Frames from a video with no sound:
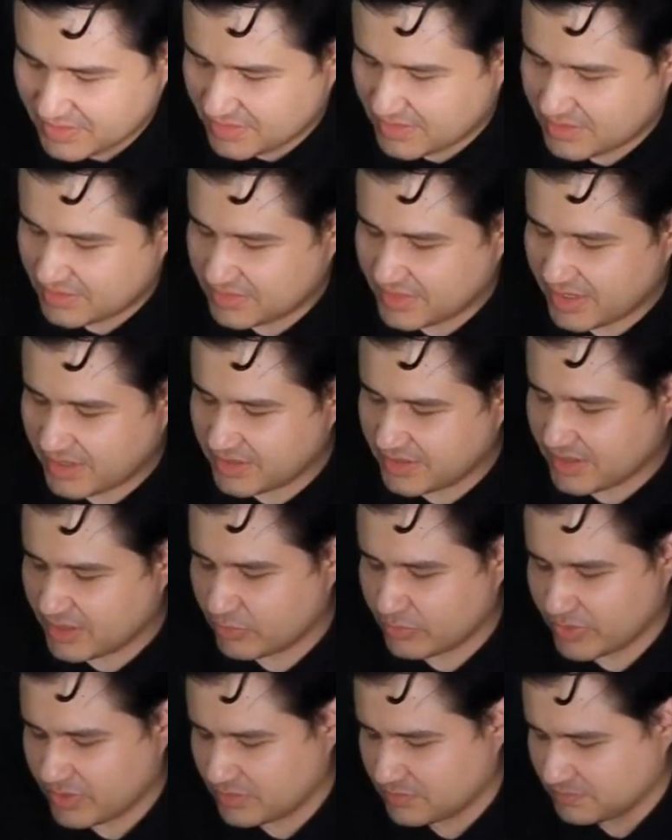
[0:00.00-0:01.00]
And that
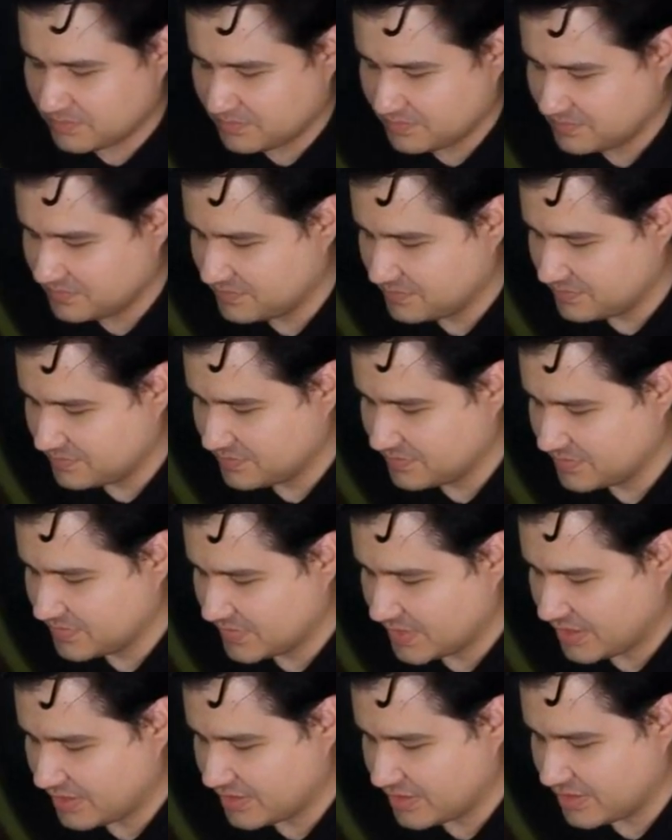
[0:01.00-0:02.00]
card, well,
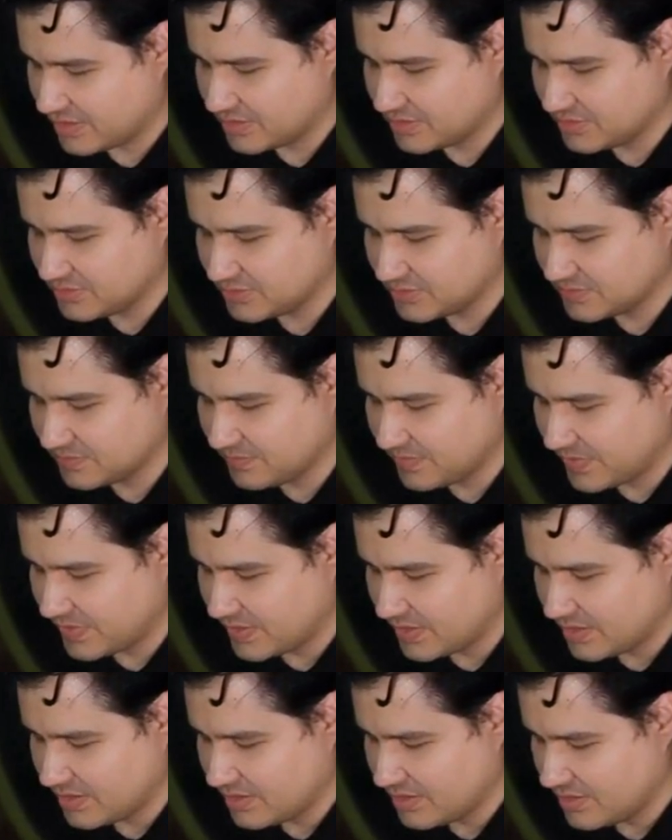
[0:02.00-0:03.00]
that card is
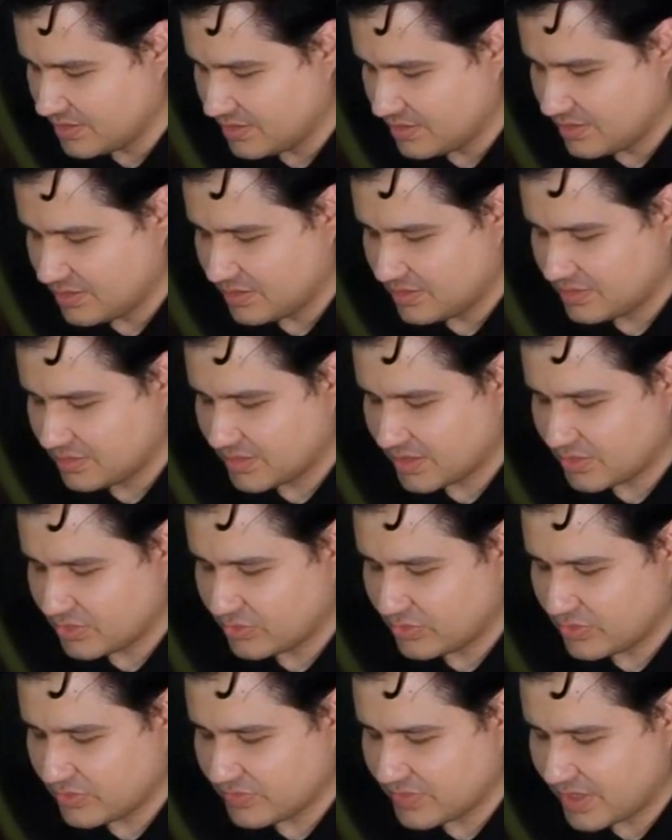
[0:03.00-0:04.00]
the
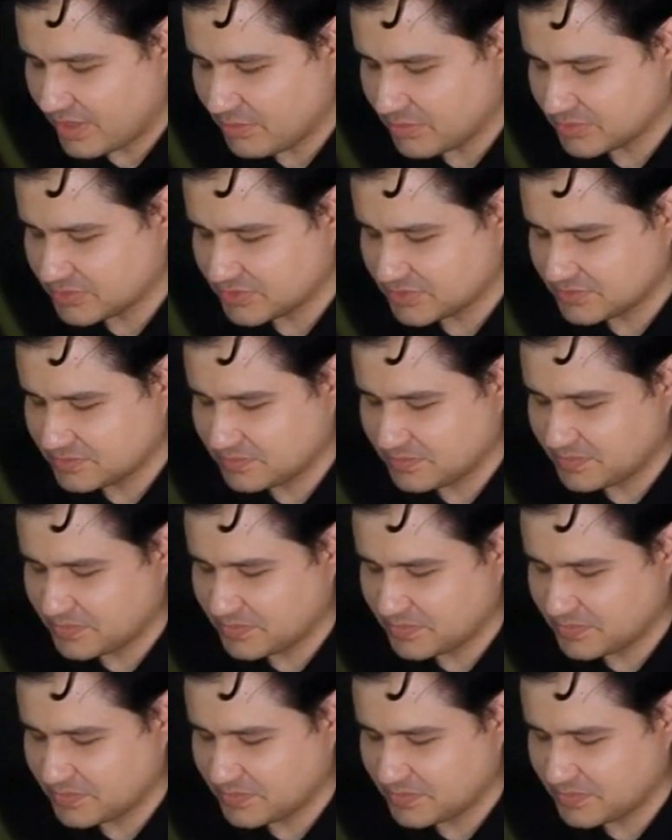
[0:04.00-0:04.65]
three of diamonds.